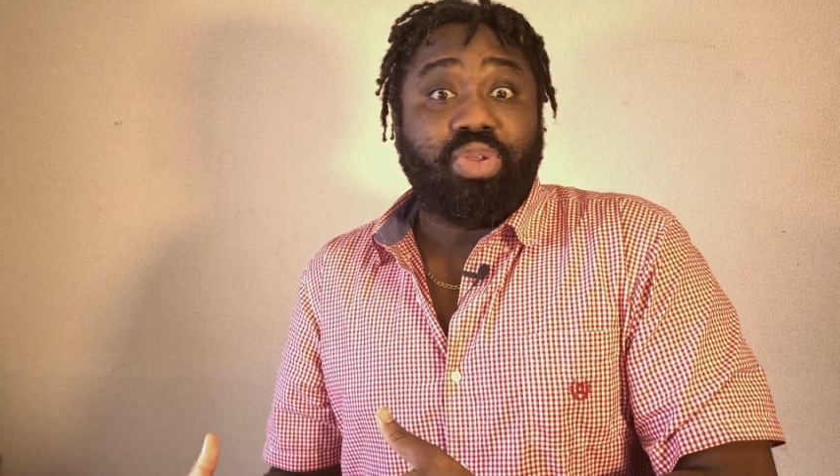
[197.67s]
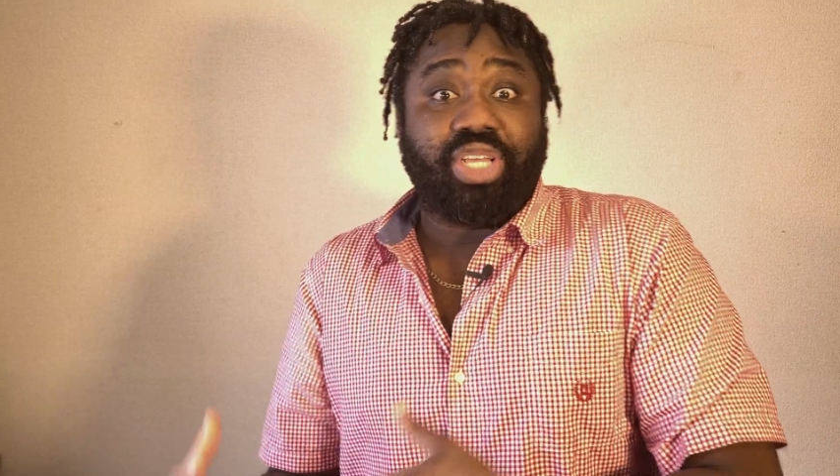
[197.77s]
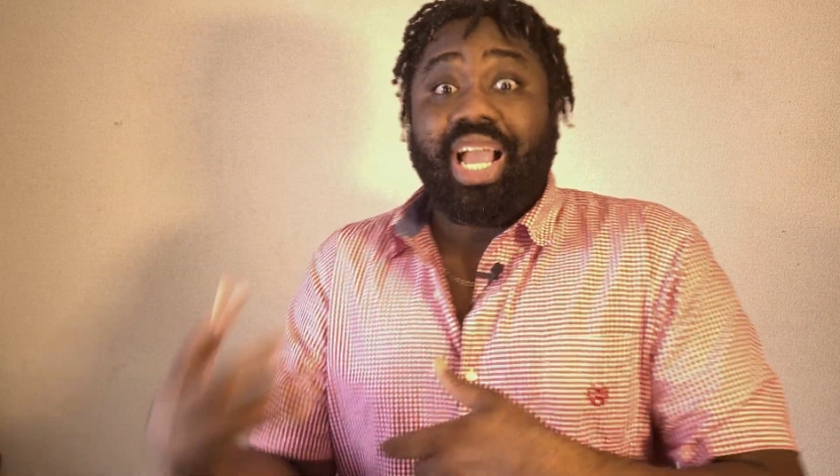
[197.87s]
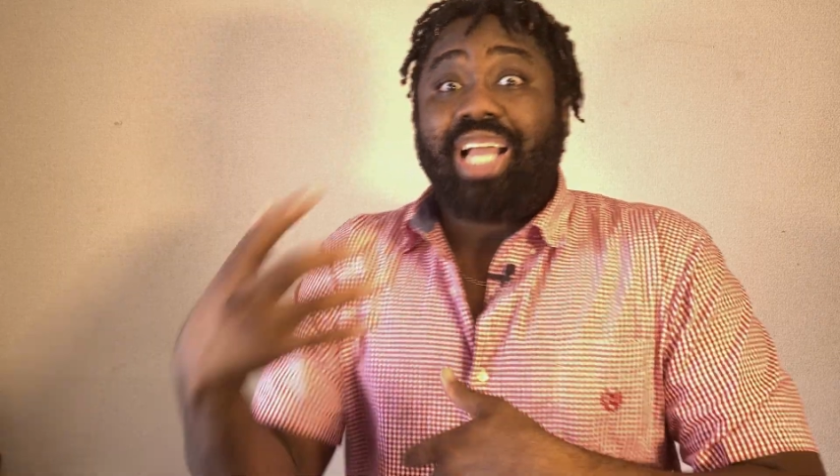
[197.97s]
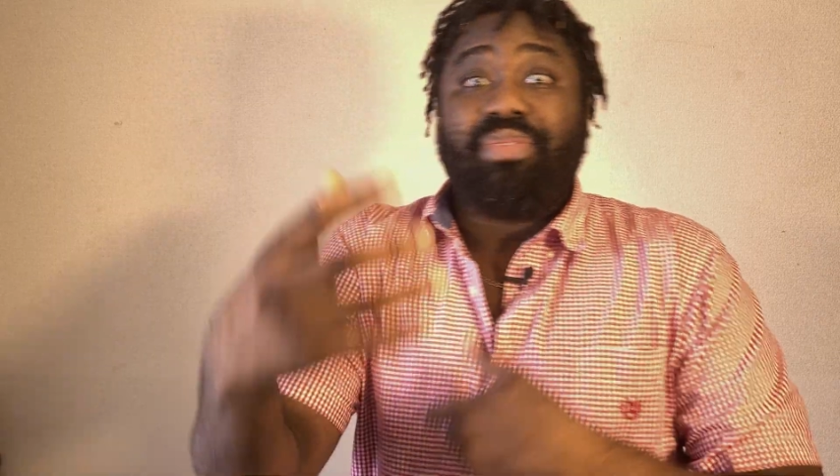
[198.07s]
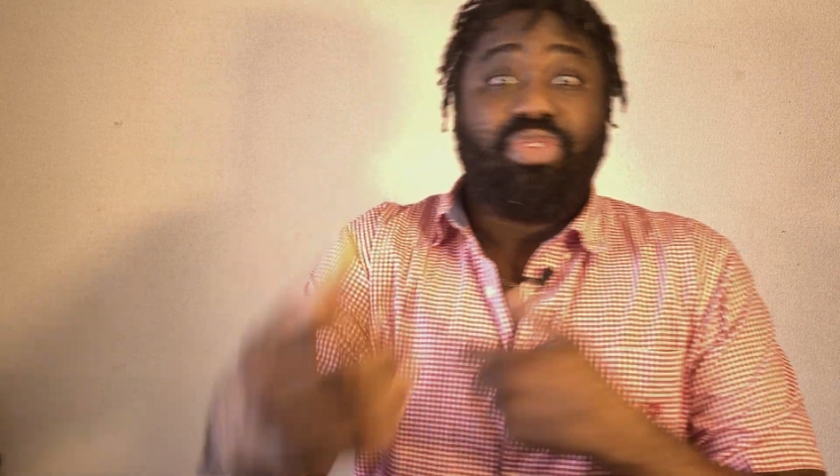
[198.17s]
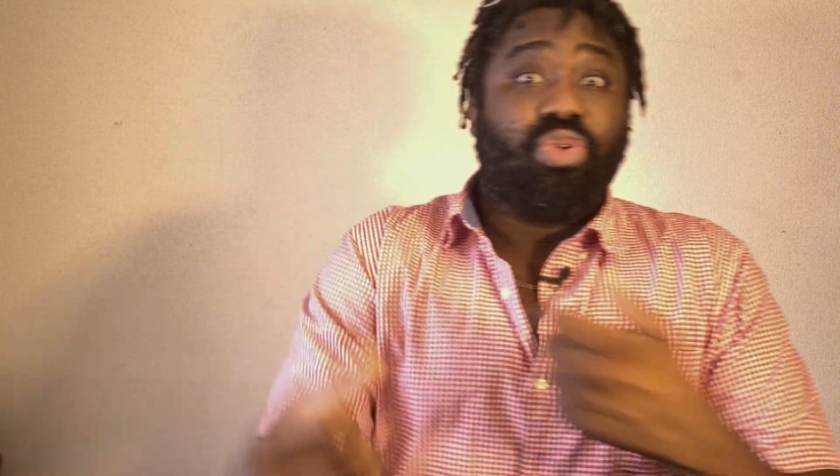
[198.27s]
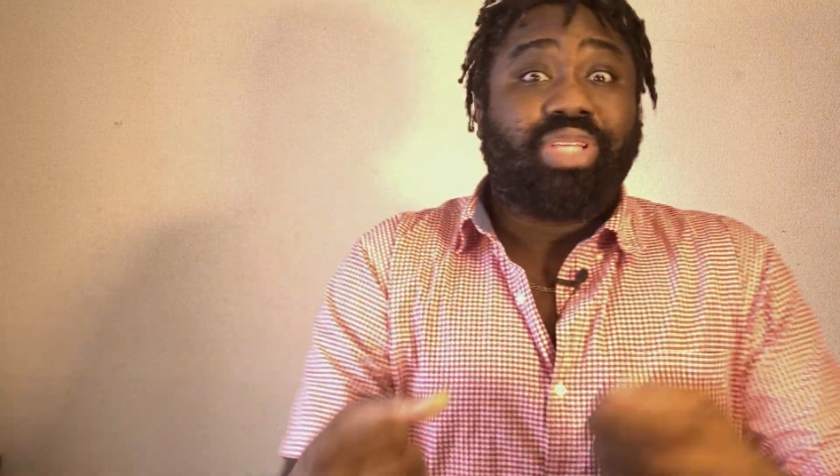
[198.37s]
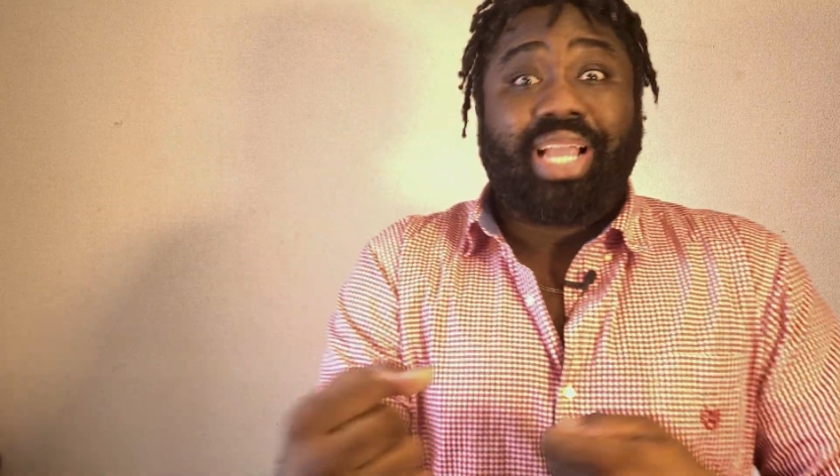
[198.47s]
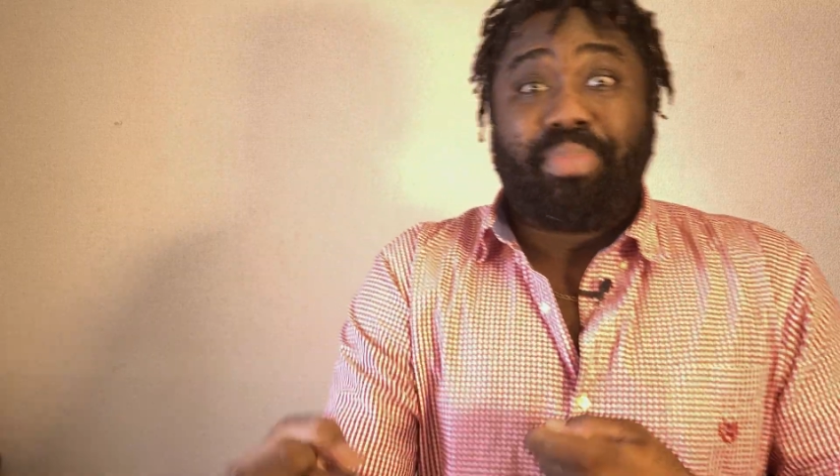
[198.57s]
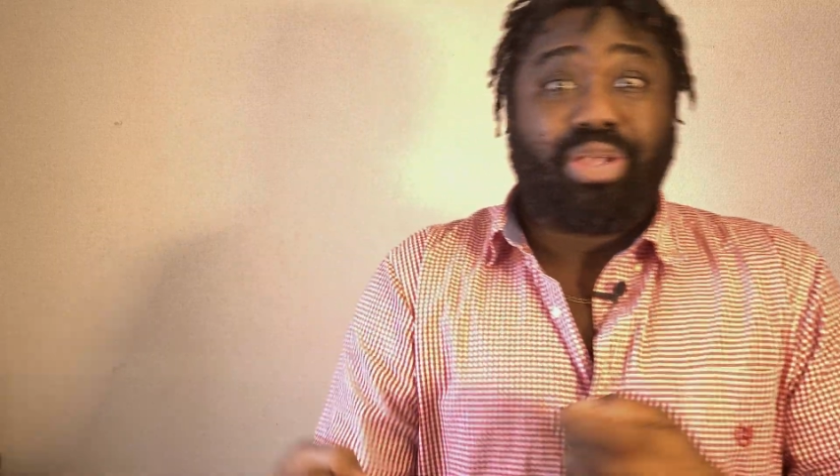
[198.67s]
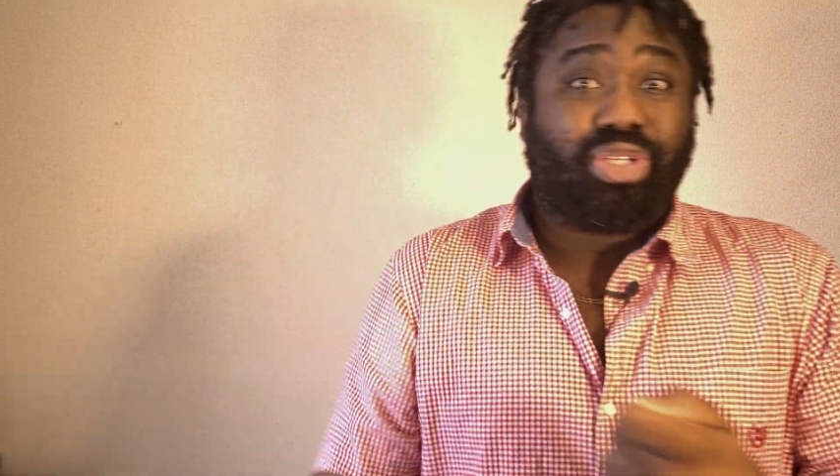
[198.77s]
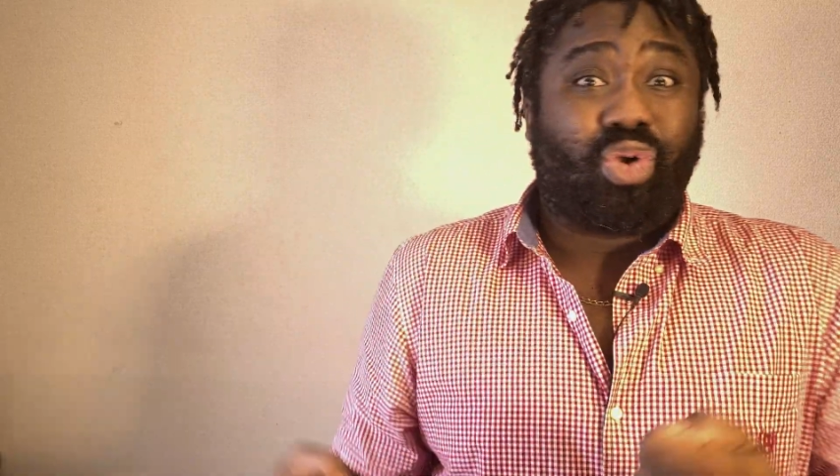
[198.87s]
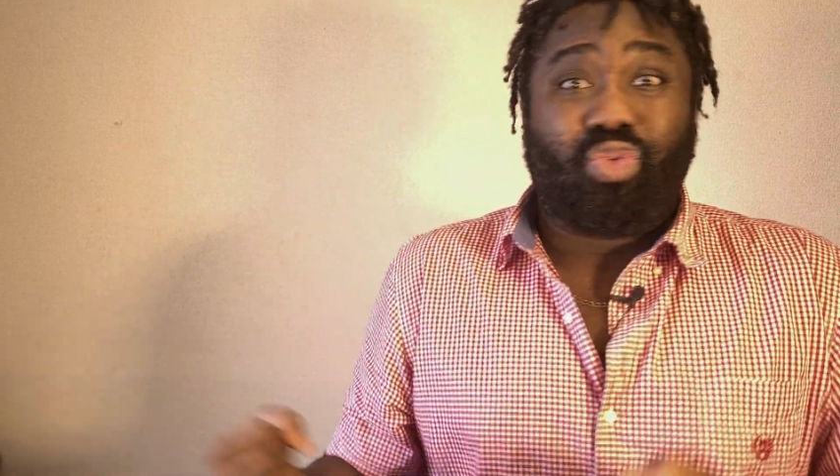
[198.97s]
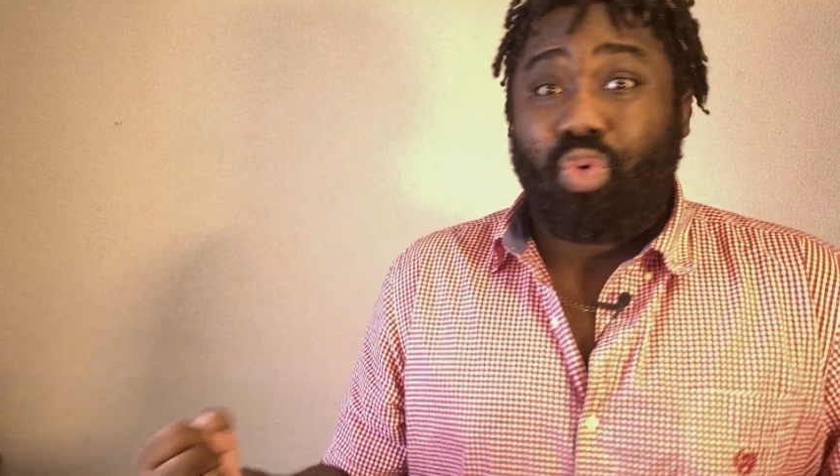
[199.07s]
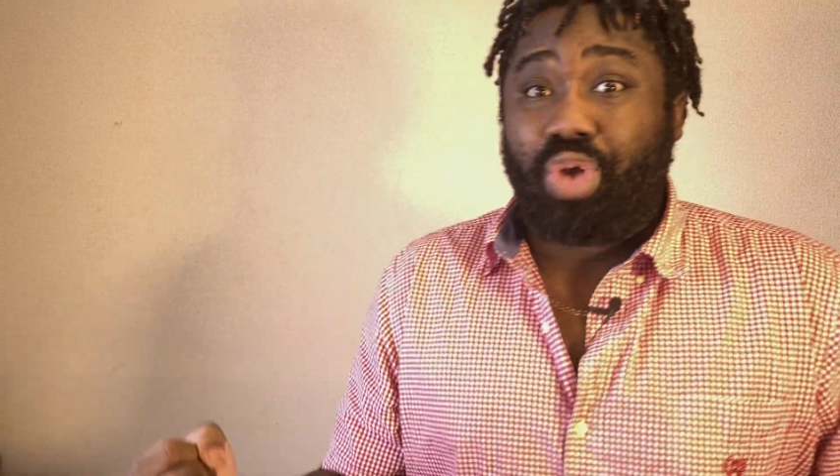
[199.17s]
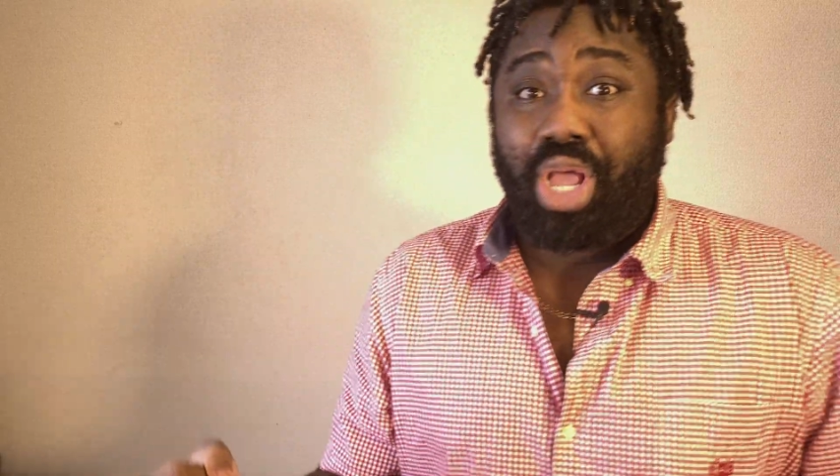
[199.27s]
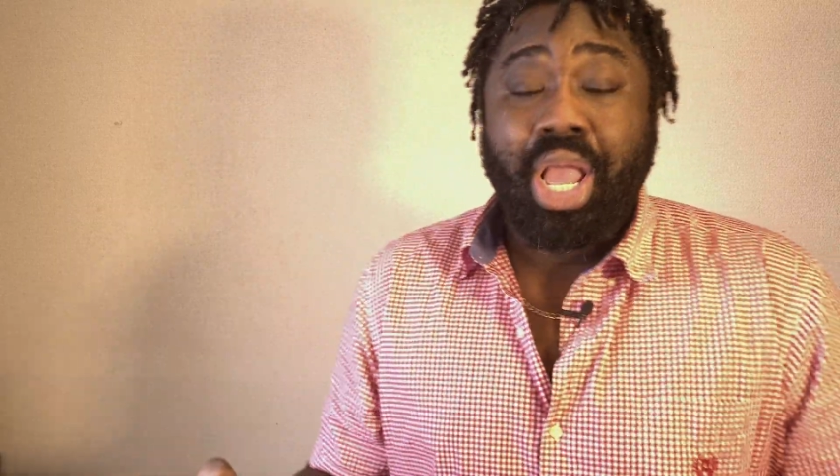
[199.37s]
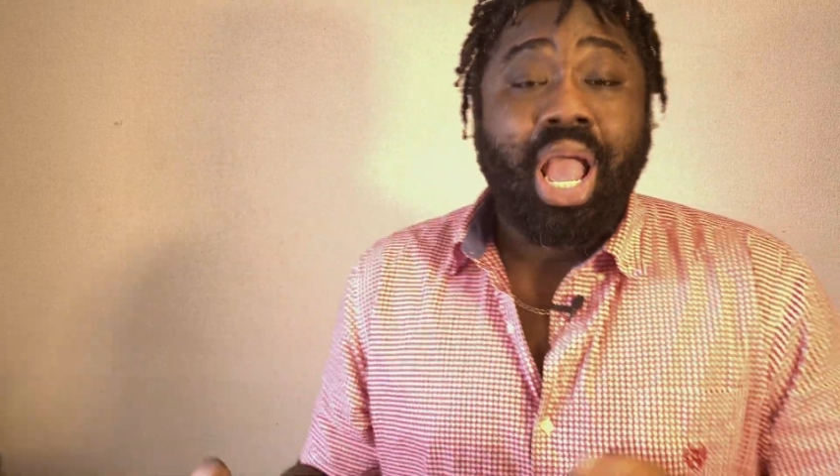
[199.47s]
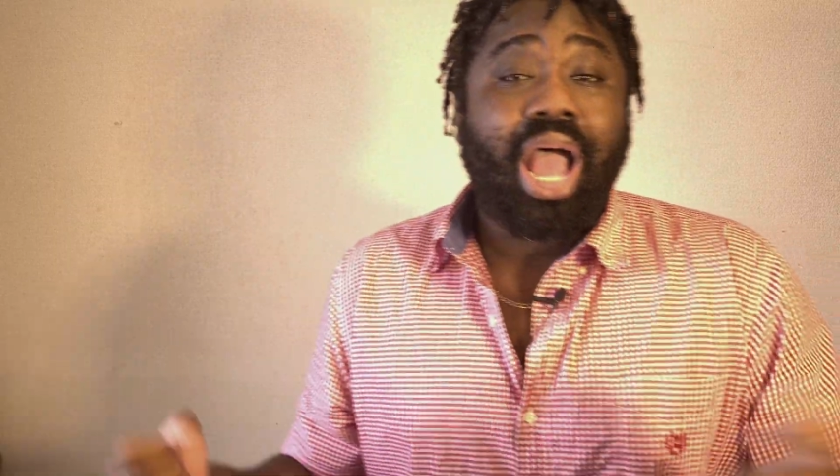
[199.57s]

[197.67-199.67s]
which you can't even use again because of Corona